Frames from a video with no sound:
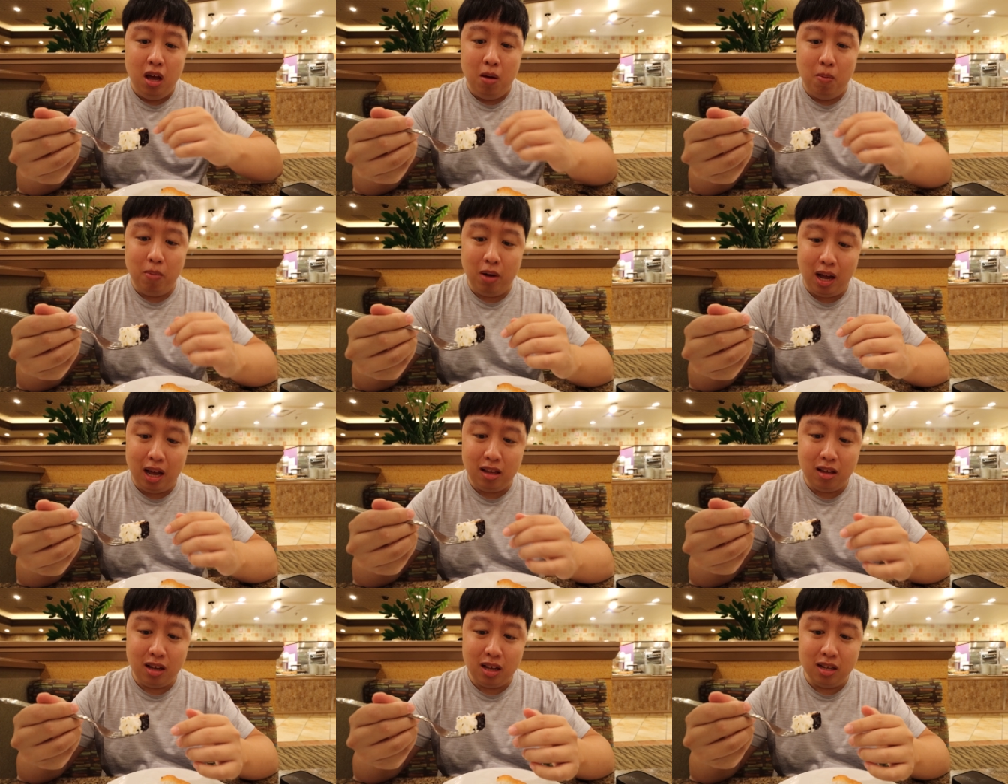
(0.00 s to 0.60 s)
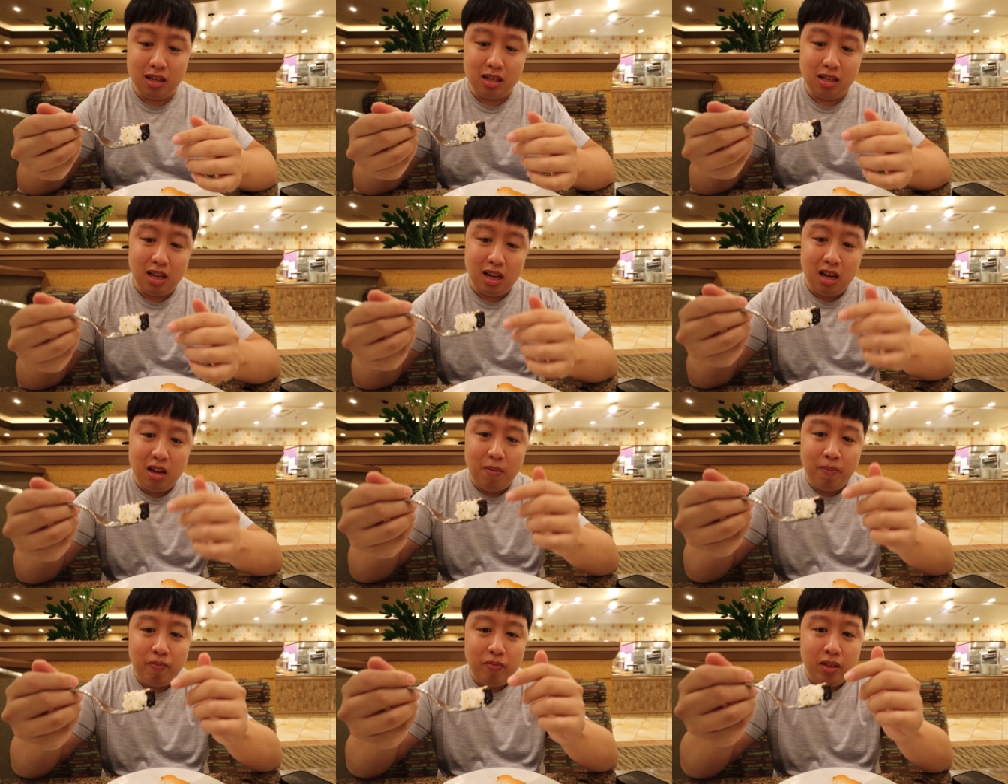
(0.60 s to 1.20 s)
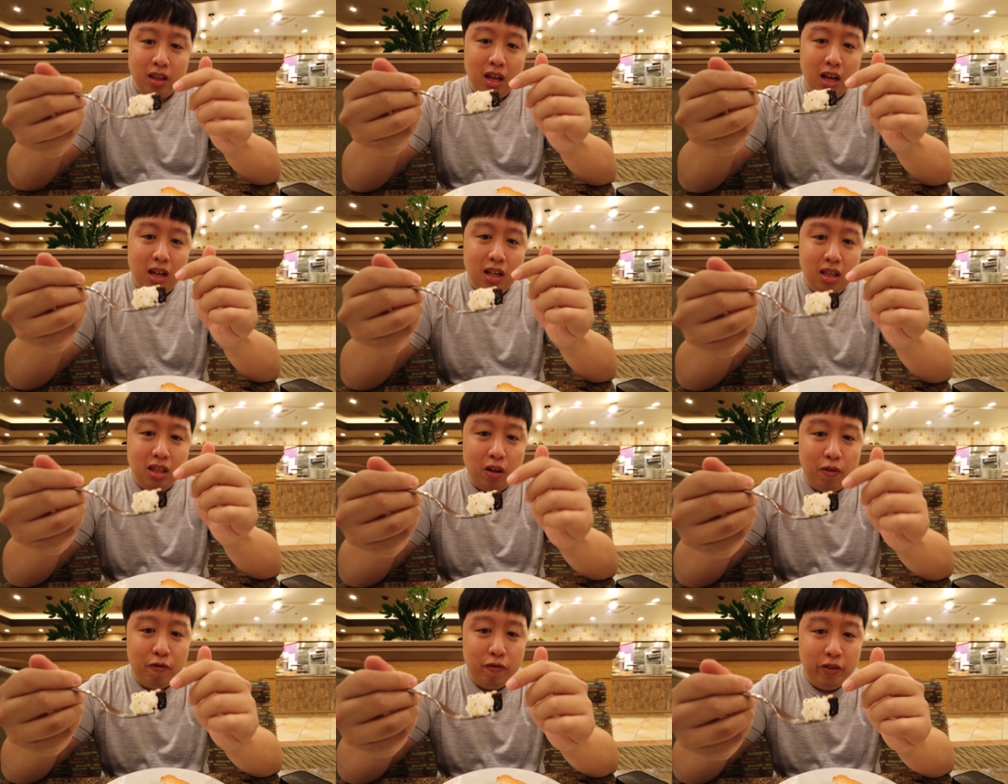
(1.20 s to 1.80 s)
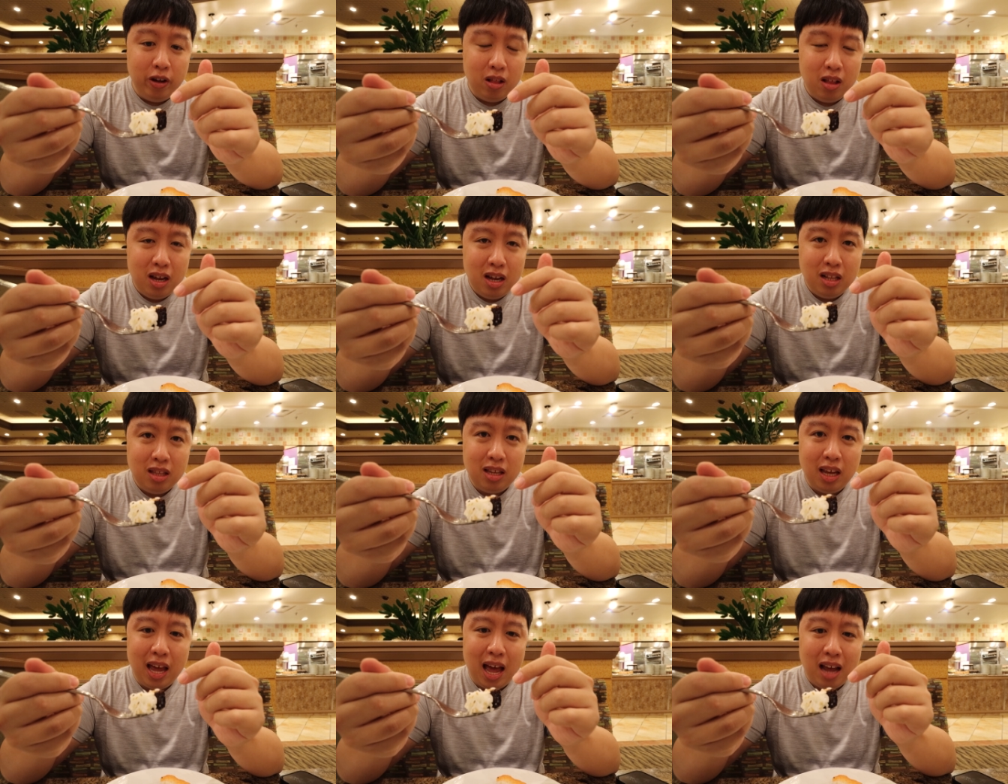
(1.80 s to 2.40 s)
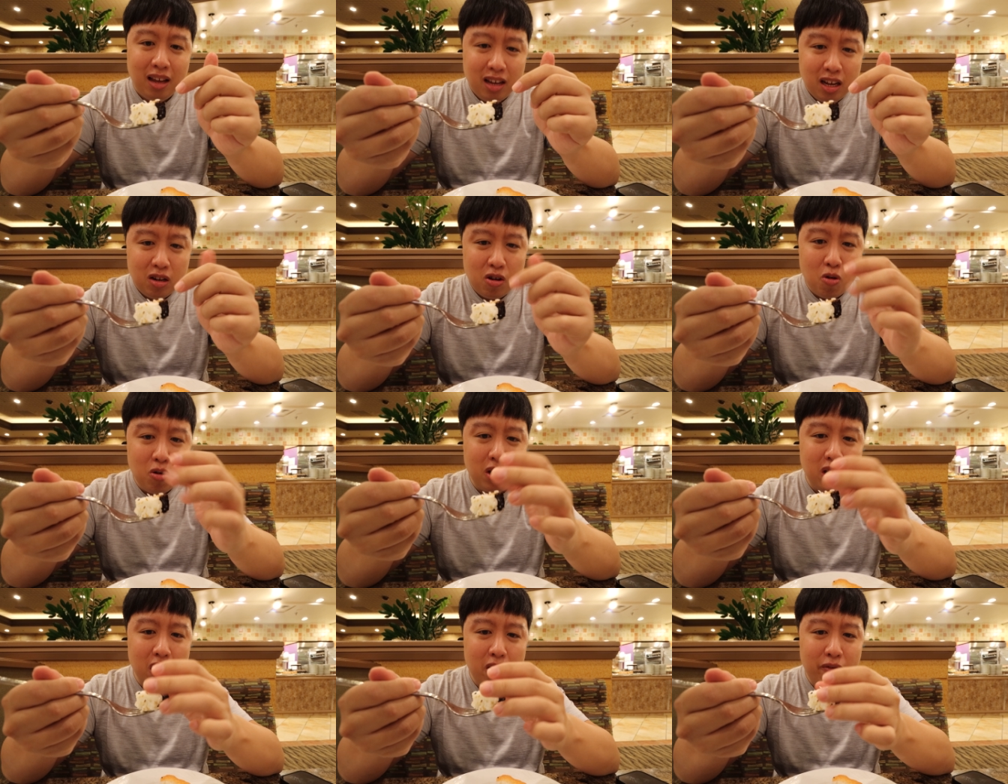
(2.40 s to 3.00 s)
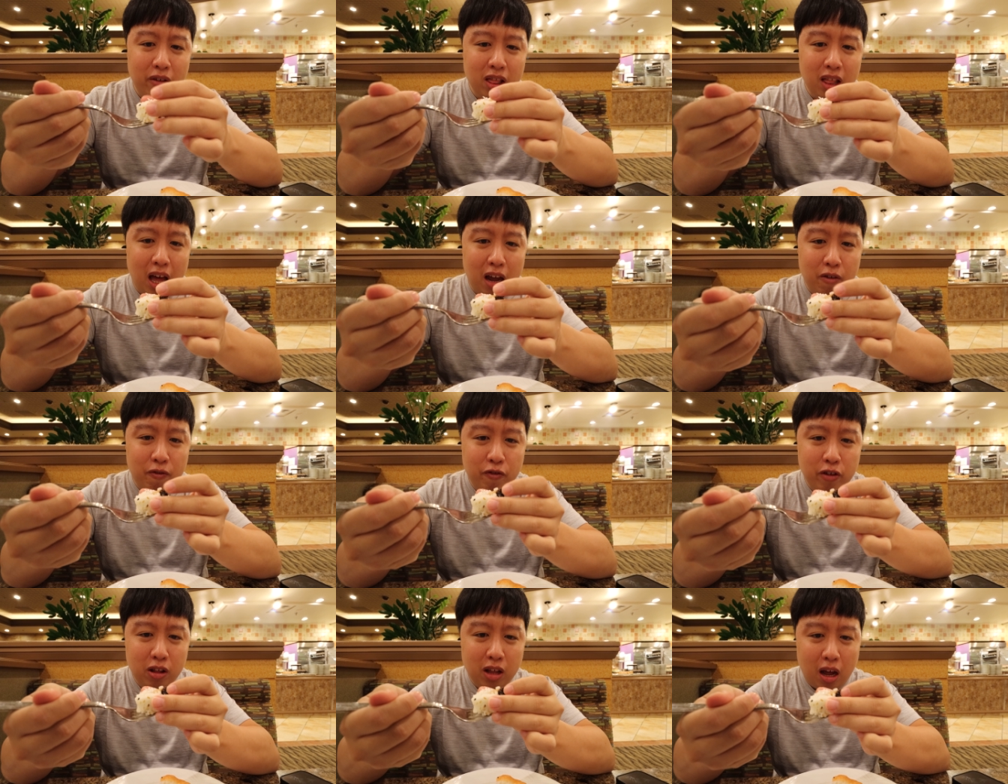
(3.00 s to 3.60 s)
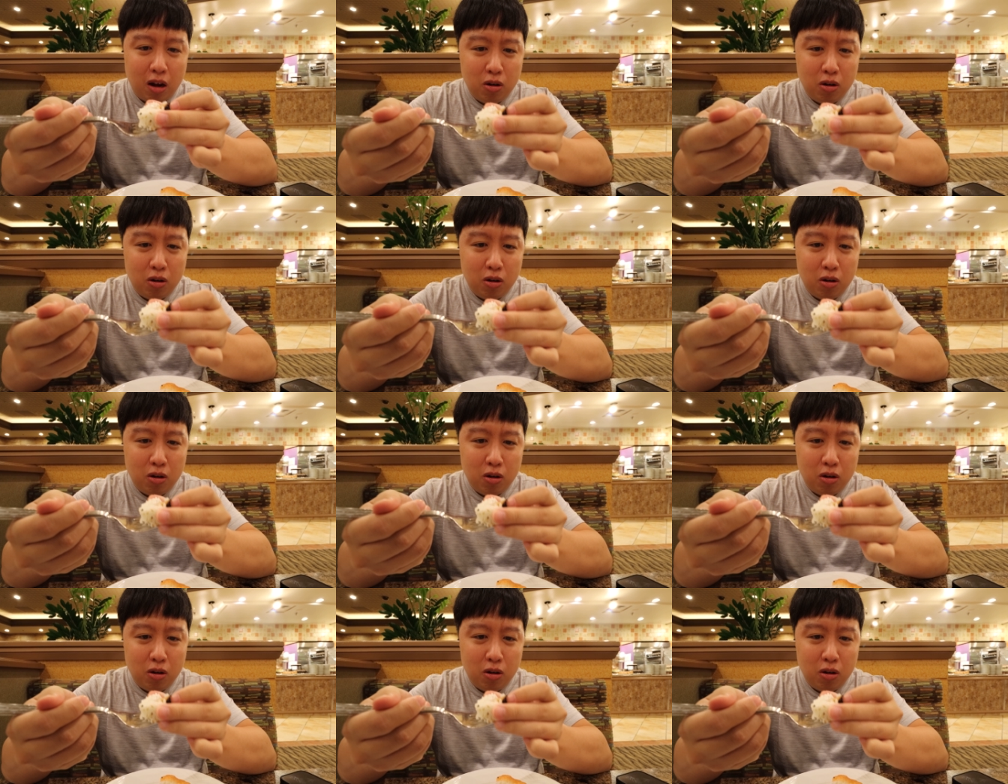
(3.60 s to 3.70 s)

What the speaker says: But as you can see, the filling, they actually don't give a lot of filling.